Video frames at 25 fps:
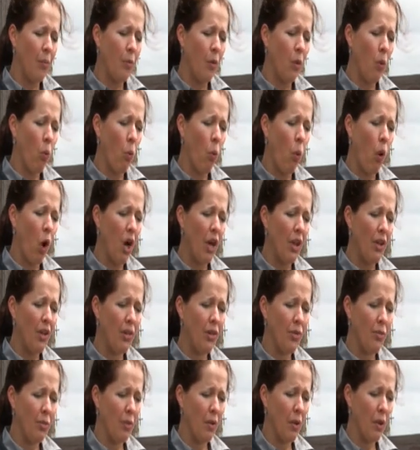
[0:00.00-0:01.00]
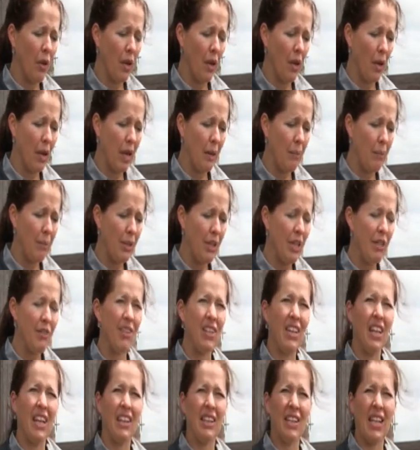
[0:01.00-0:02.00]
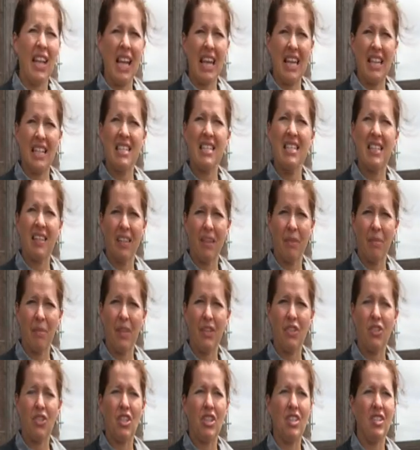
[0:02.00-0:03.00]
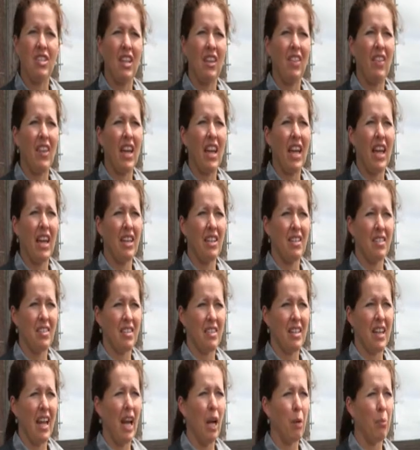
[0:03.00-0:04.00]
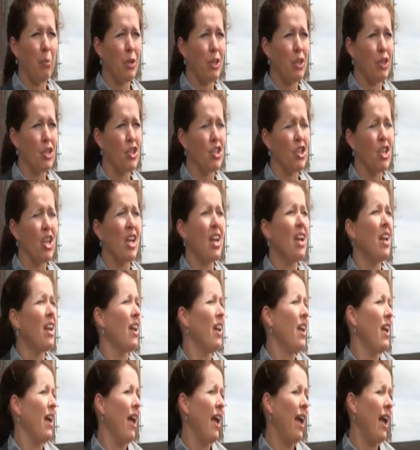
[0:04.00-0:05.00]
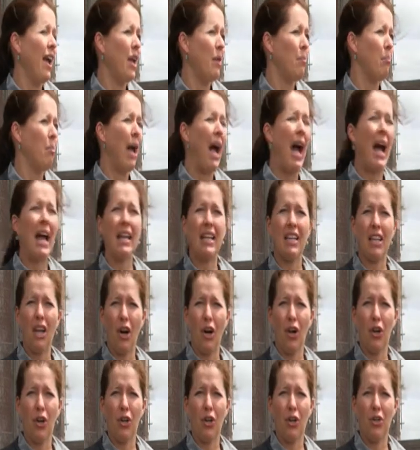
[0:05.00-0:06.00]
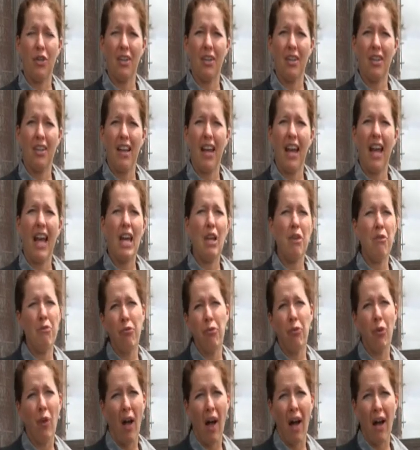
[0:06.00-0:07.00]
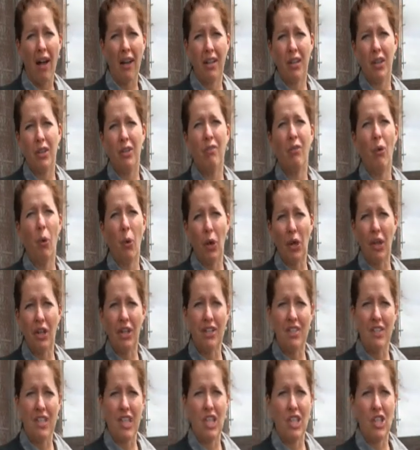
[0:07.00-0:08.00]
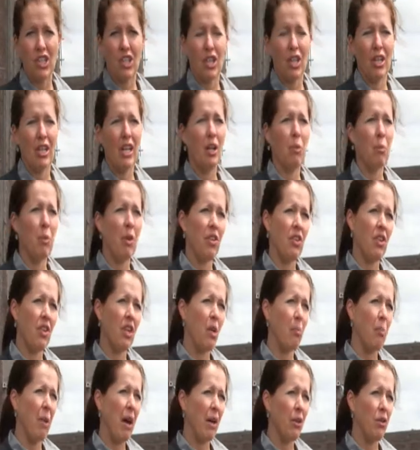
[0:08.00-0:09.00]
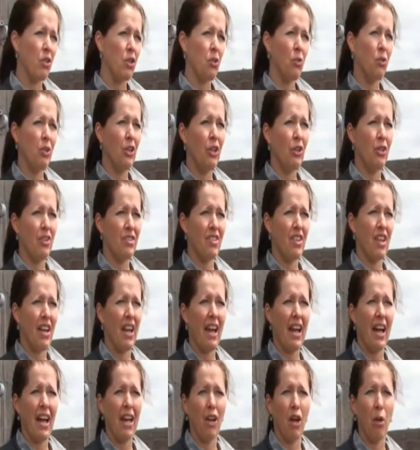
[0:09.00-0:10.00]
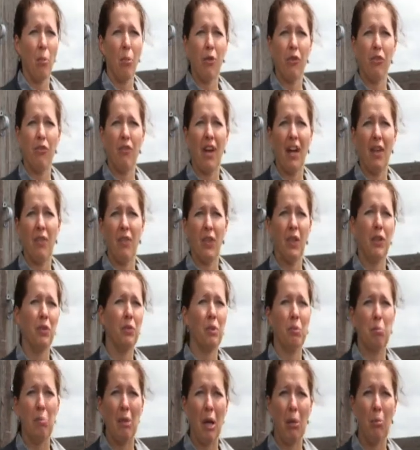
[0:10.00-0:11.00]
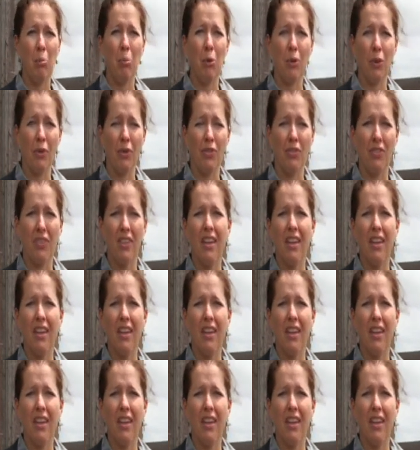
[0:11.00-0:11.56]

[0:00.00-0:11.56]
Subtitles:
was, I believe, in Atlanta, and she said they had established a backyard hen flock organization, and within about 2 years they had almost 500 members.